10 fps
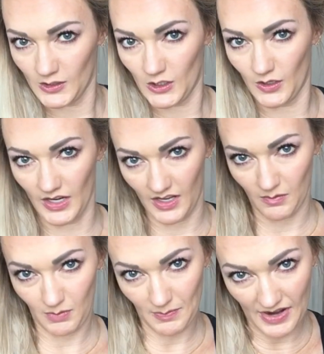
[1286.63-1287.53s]
So
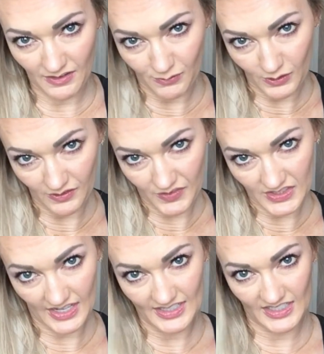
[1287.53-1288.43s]
again, be mindful of the
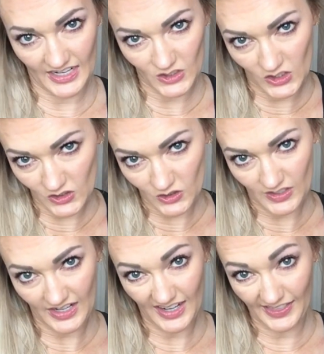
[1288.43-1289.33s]
size sections
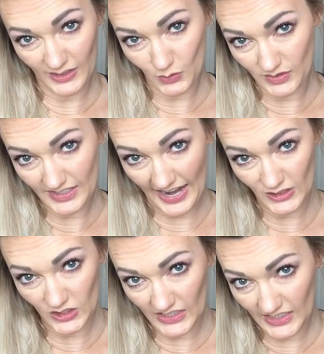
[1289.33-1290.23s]
you're taking. This one's
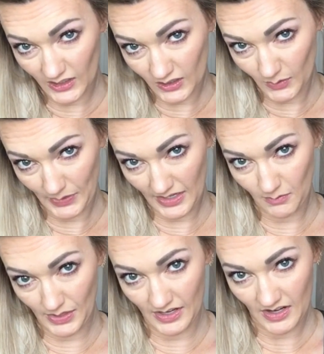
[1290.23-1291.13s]
actually a little
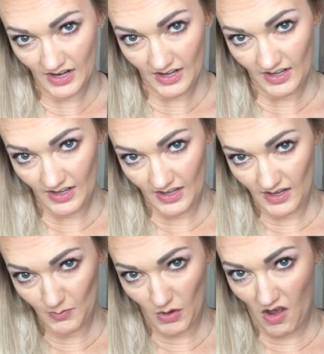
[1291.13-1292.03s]
big, but
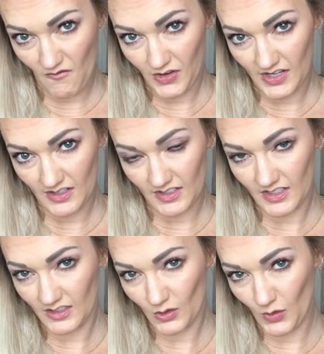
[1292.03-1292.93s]
I'm confident
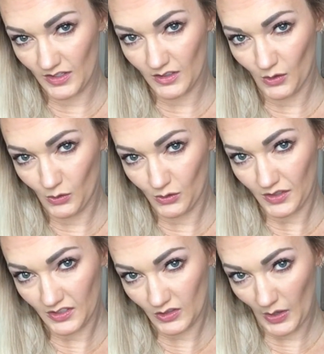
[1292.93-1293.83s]
it's going to
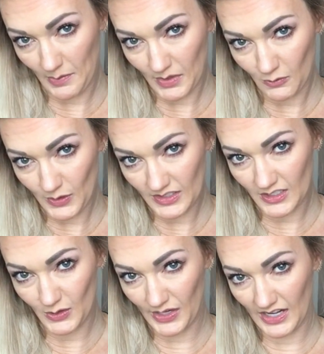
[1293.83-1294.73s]
hold, so I'm going
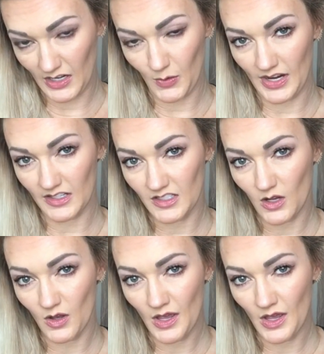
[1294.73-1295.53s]
to do it anyways.